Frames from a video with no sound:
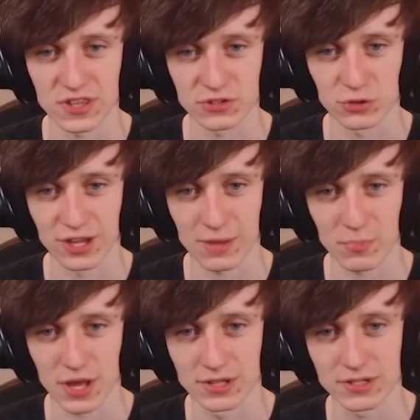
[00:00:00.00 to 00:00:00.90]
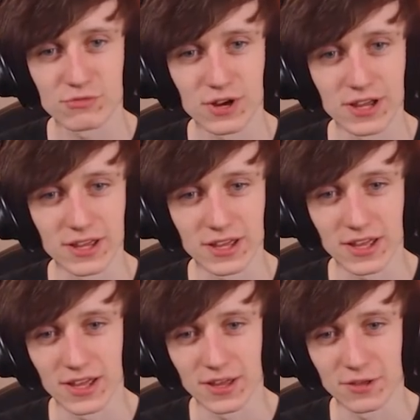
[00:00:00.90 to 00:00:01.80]
they don't want to get banned. Right.
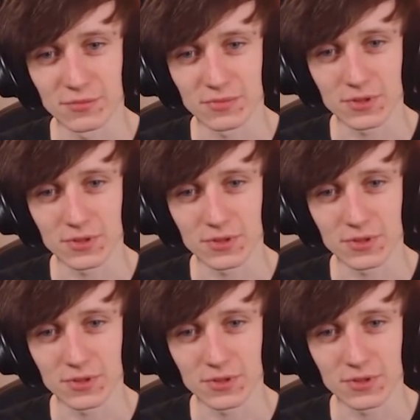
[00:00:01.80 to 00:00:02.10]
Um.